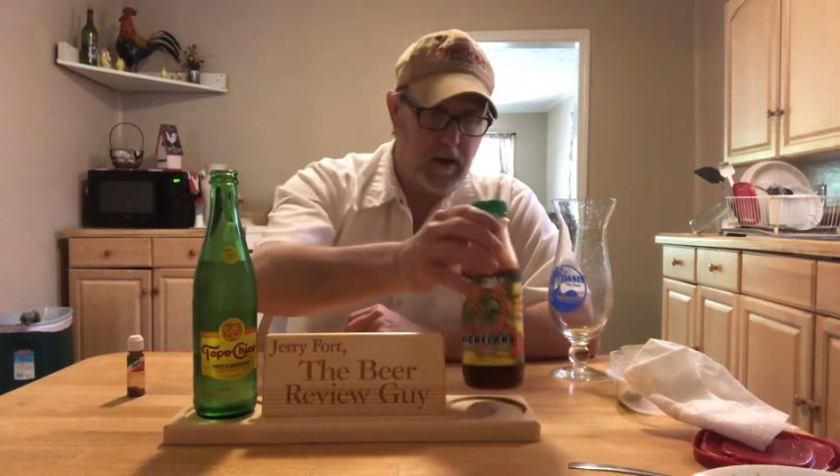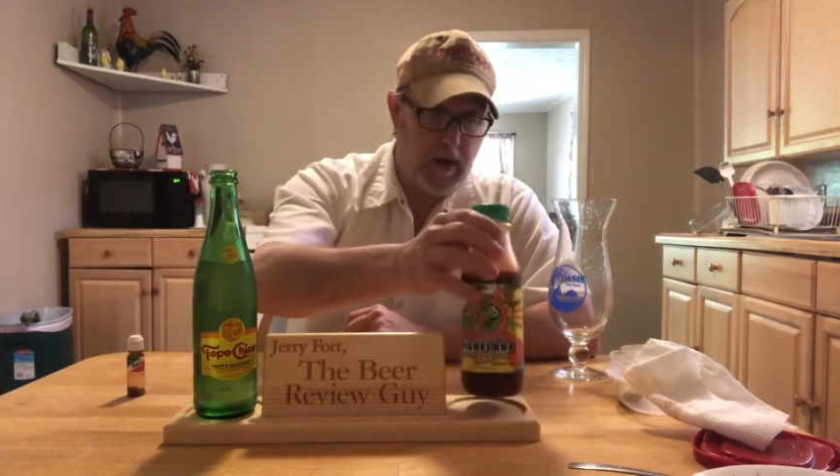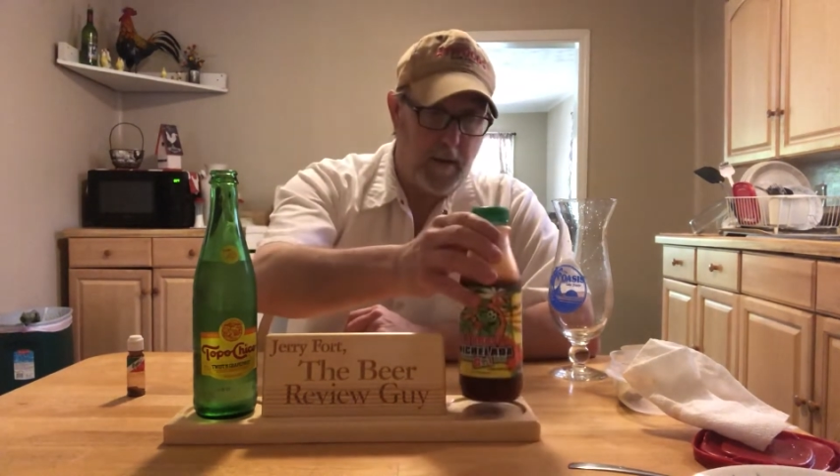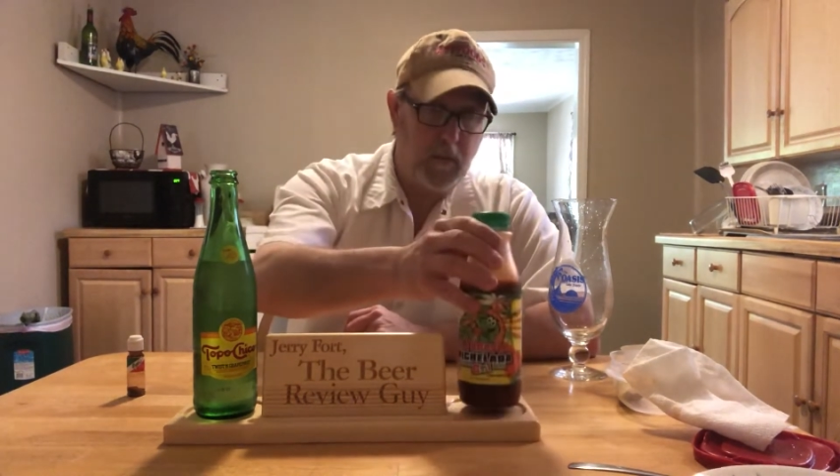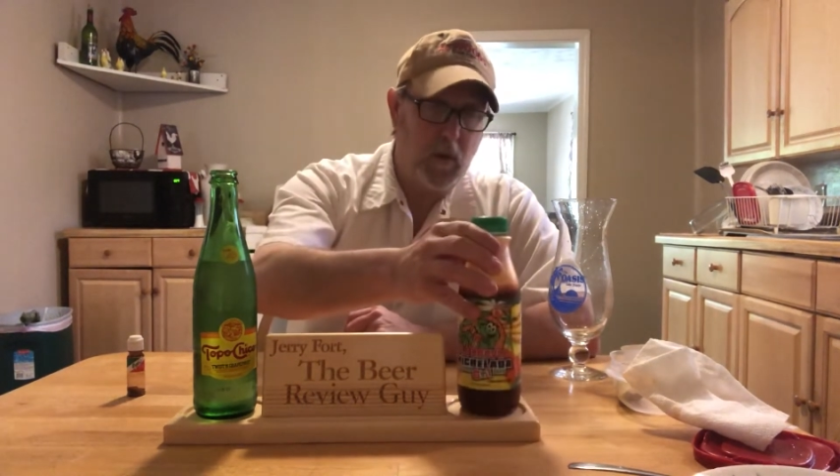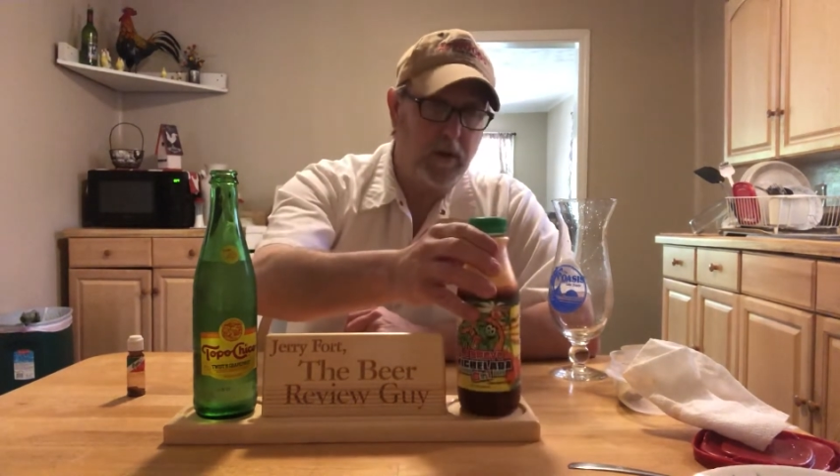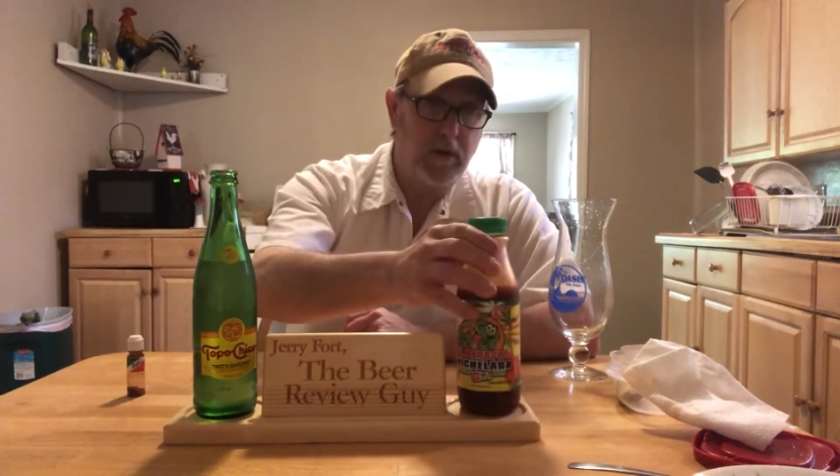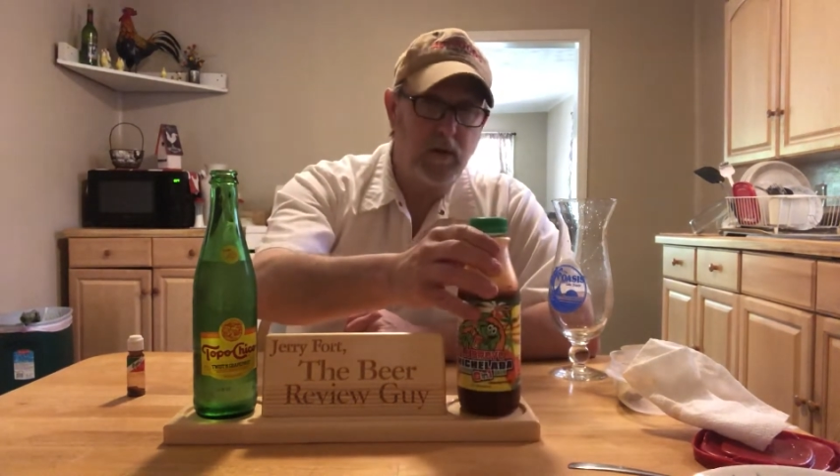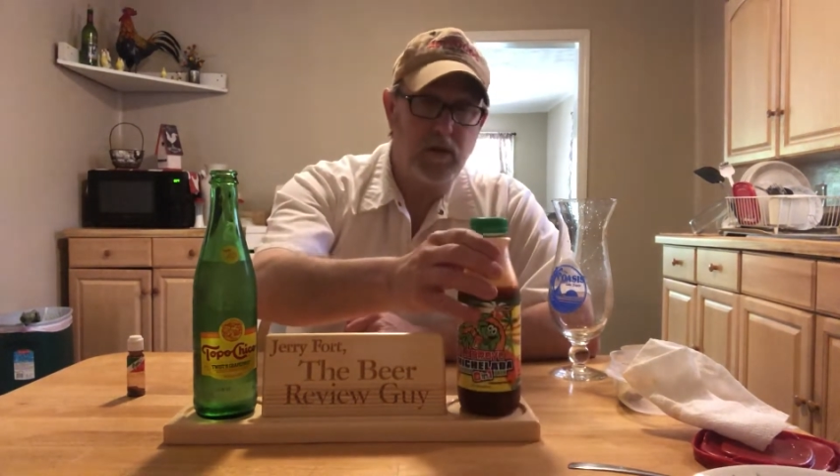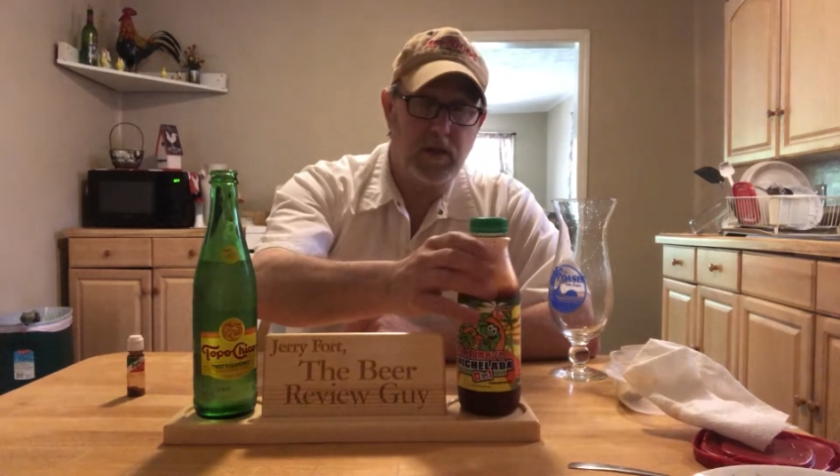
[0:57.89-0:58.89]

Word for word: I'm going to use